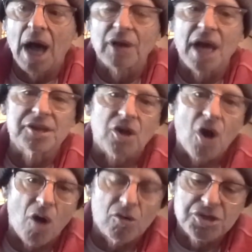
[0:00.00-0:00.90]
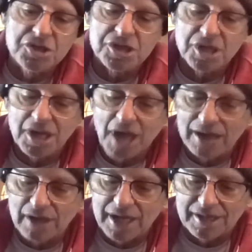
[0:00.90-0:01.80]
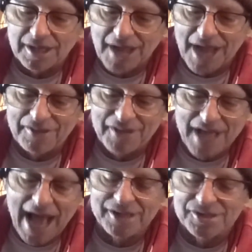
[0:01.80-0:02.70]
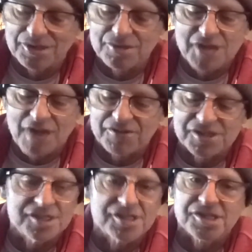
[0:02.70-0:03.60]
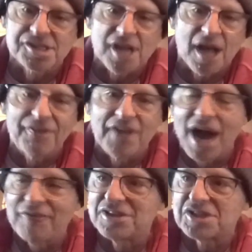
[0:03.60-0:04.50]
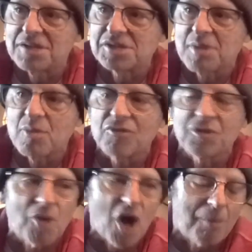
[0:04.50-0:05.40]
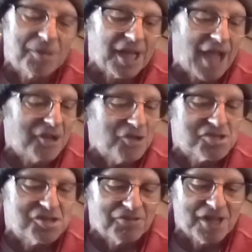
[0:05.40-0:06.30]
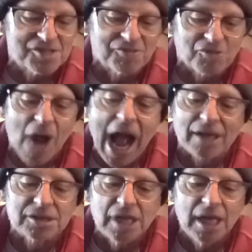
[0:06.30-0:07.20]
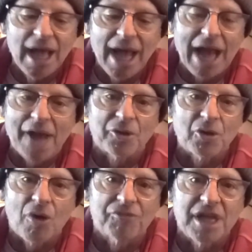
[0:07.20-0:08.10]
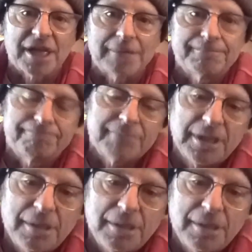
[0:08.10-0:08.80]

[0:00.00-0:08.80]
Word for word: I, I like the coach. I like the kind of the attitude. Jefferson's a stud. The offense seems to be moving the ball, but they got huge defensive cracks, okay. and I don't know if they can.